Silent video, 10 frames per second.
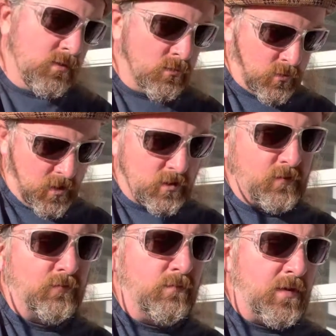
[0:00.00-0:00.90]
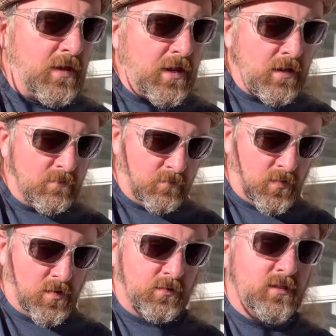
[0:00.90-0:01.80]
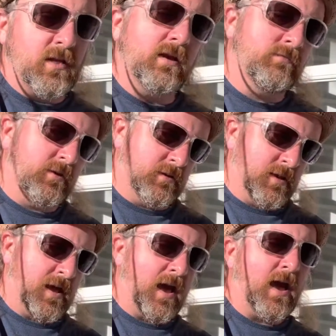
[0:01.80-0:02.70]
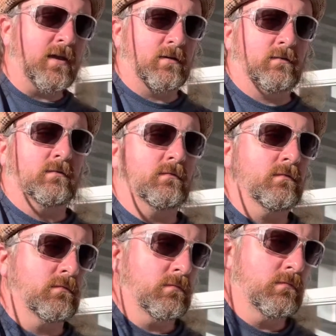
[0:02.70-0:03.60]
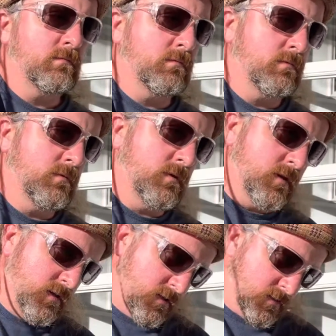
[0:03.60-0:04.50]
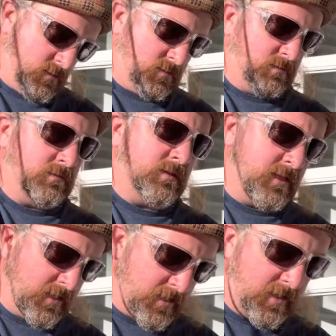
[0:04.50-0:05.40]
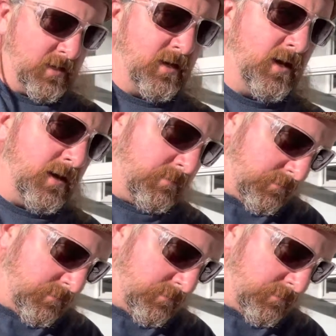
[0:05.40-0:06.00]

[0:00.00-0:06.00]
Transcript: works for me most every night. So giddy up.